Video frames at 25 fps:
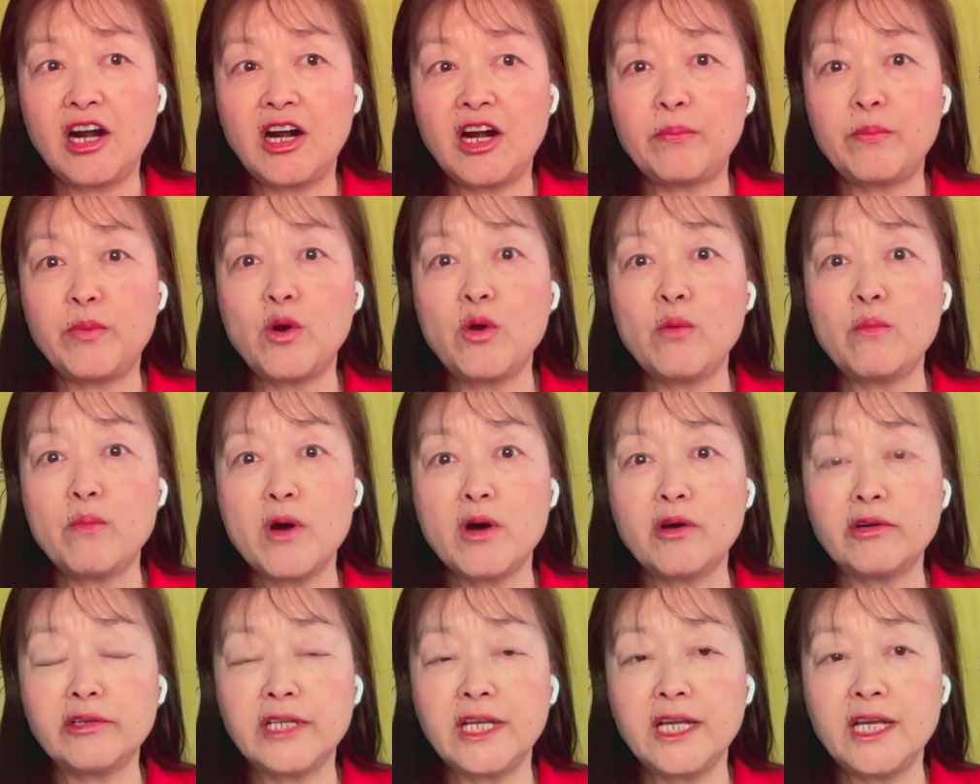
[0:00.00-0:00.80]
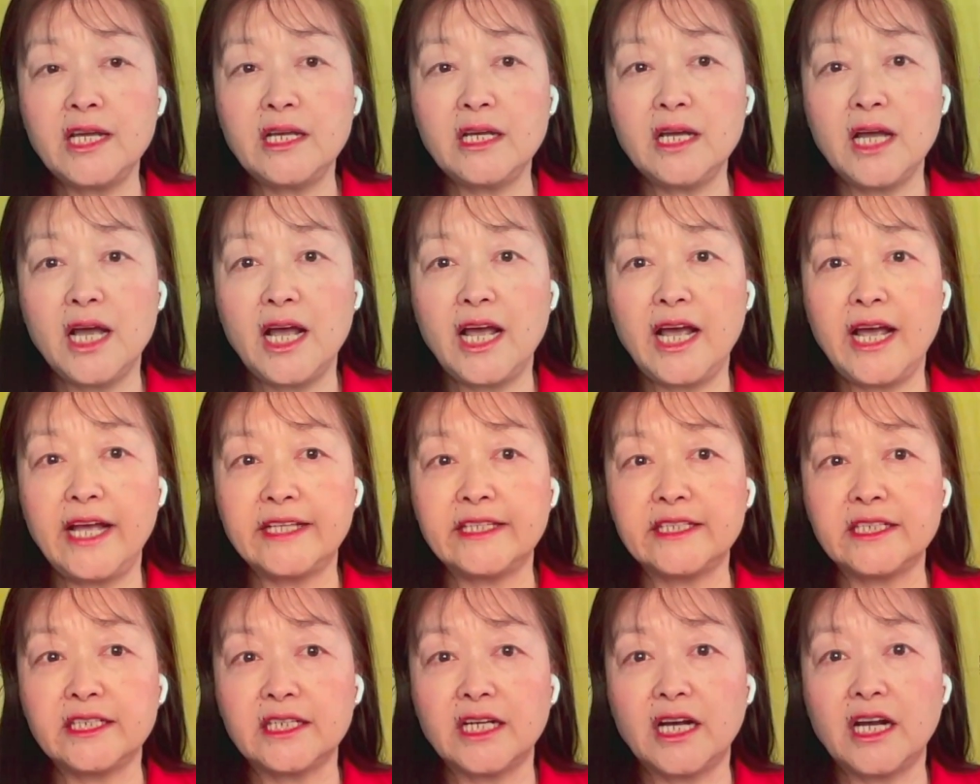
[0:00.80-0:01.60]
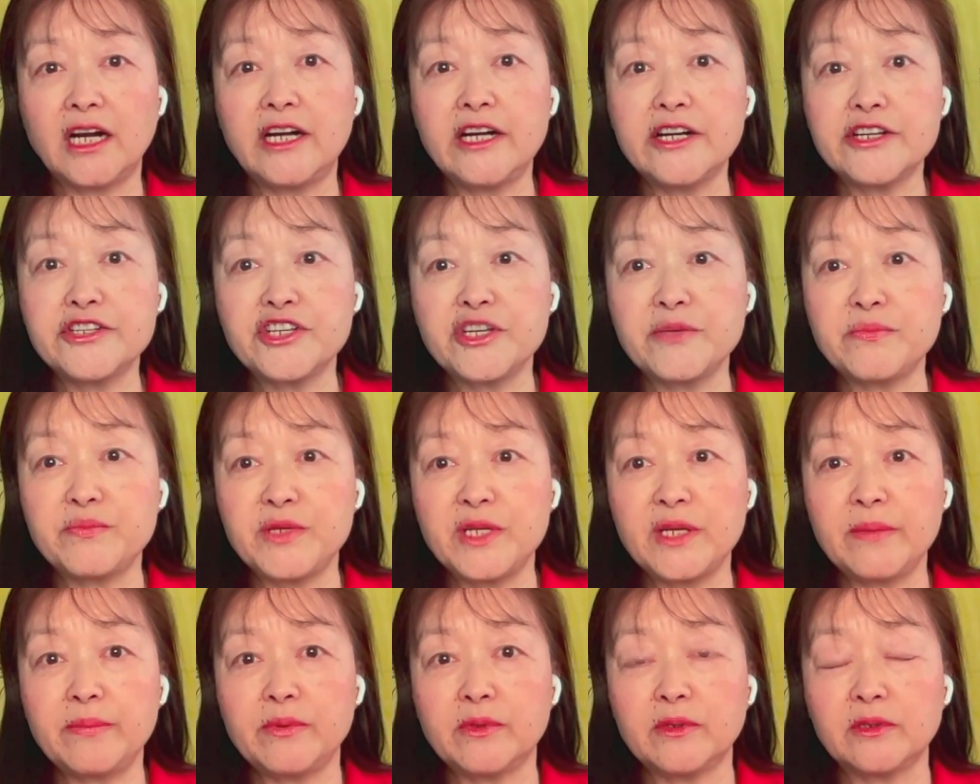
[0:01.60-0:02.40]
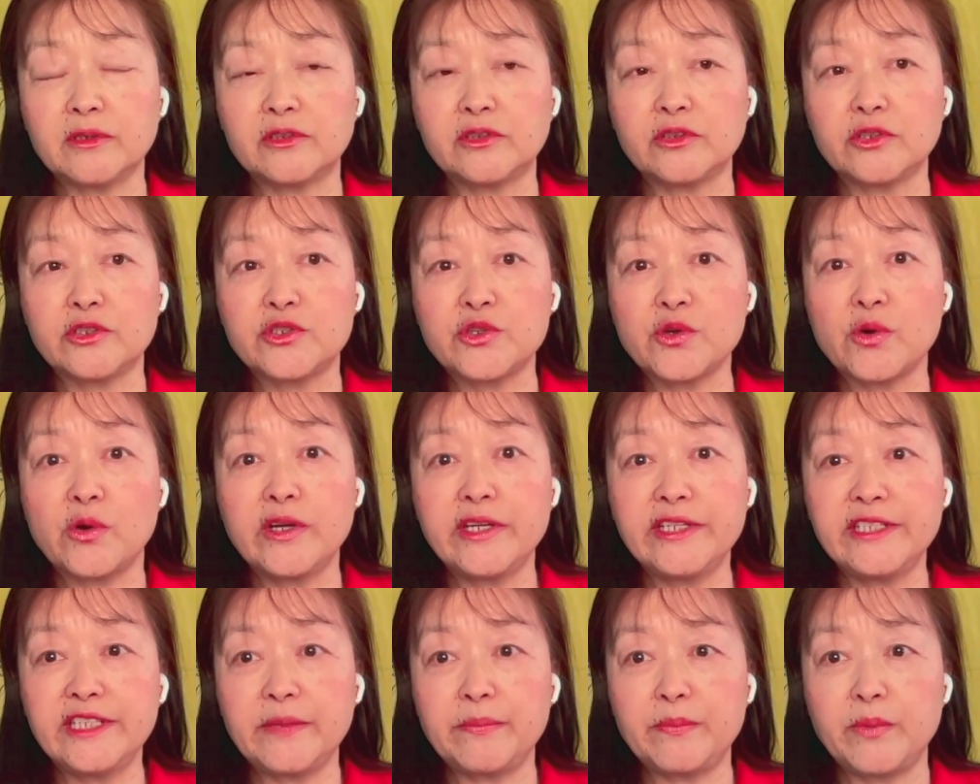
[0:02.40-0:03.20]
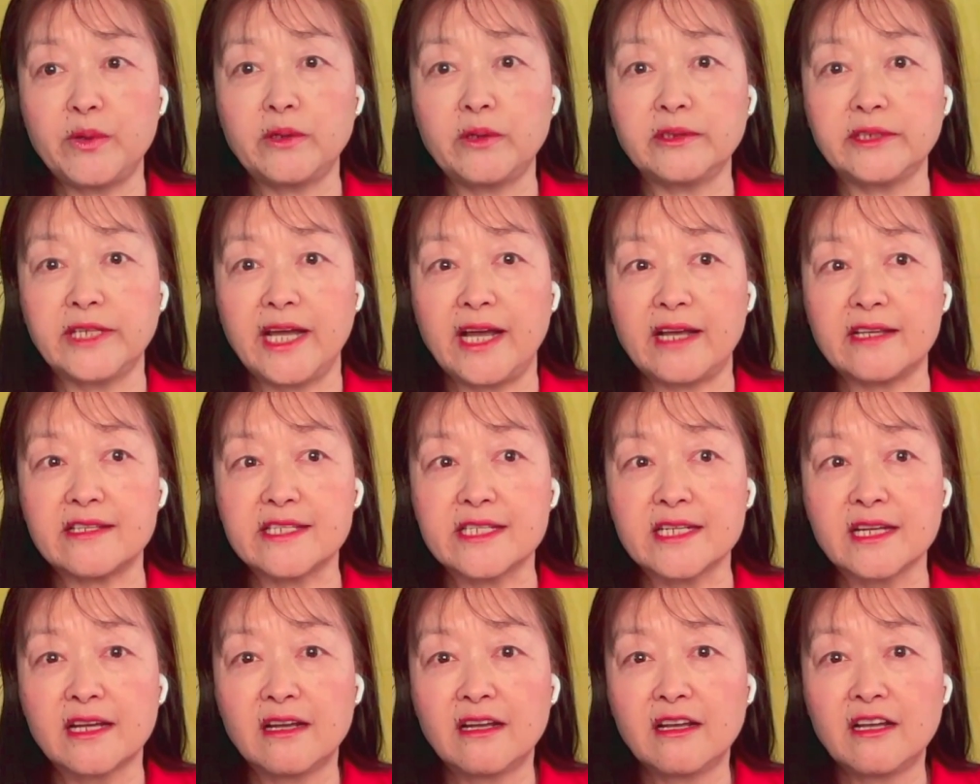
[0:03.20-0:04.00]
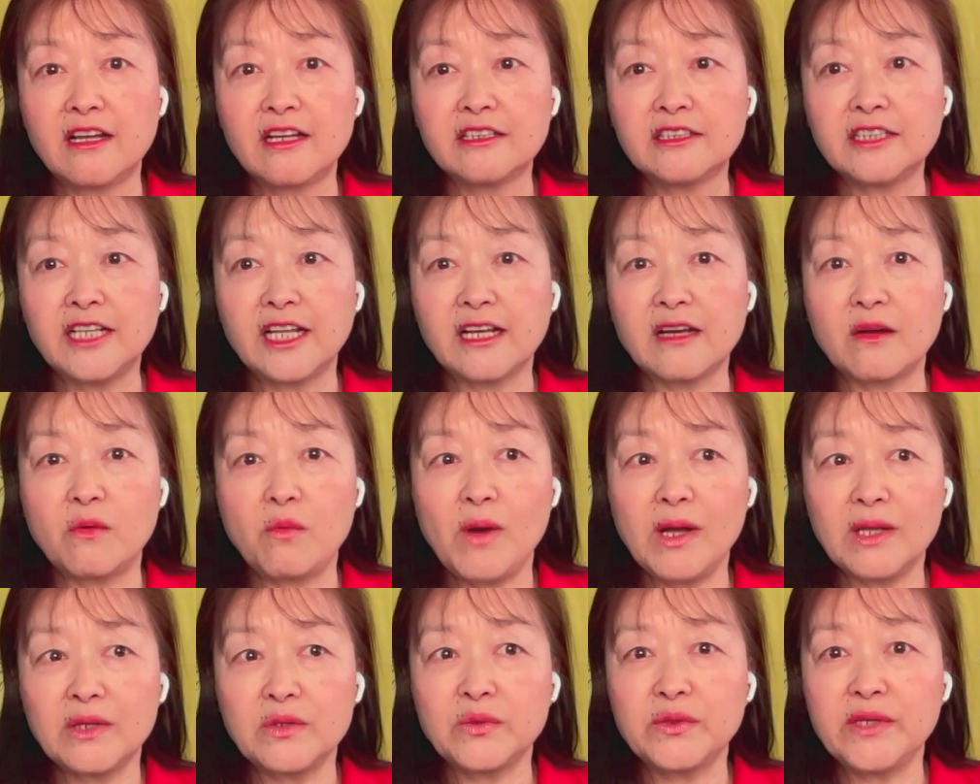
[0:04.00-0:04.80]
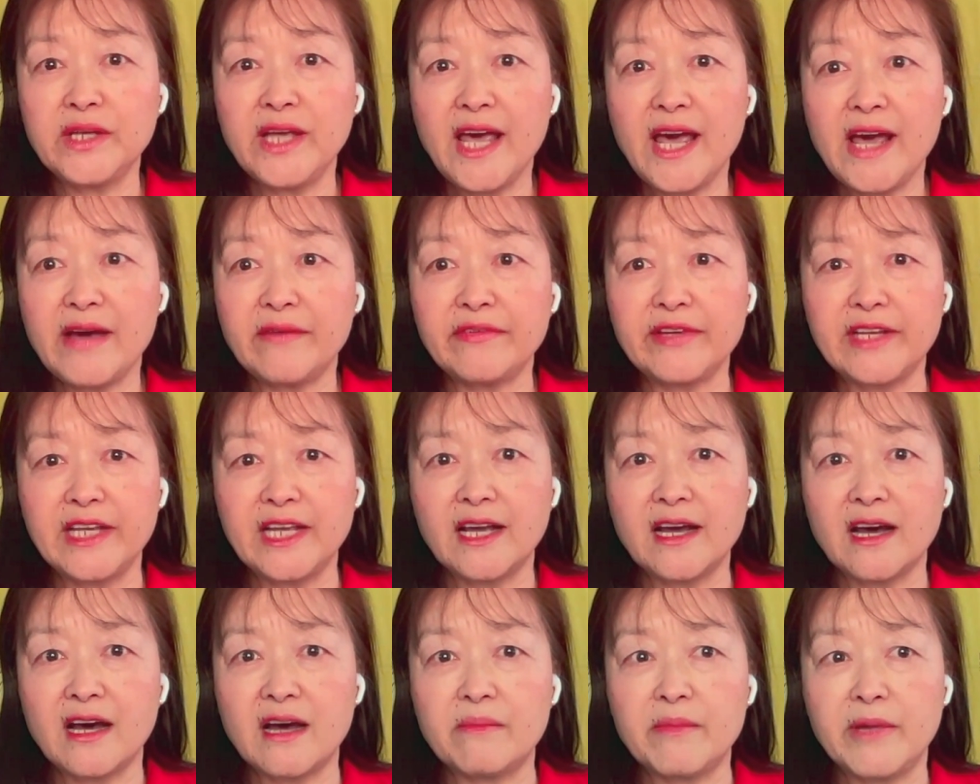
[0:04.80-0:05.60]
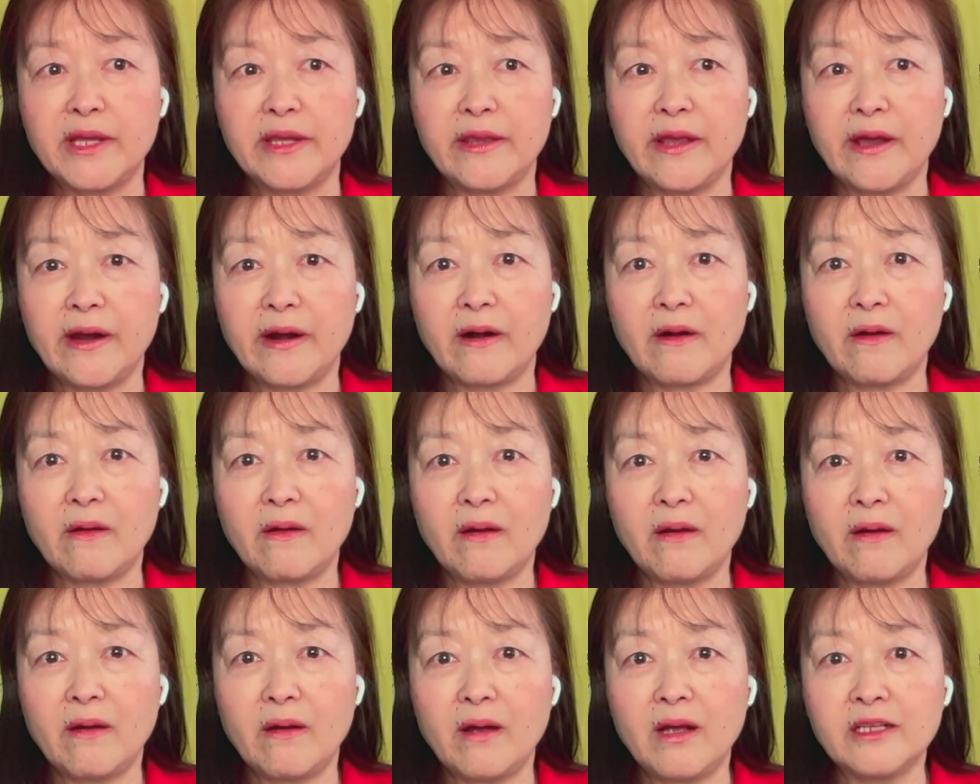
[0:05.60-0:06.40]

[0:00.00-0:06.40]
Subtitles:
are promoting and urging people to join the protest. Like, what do they have in common there?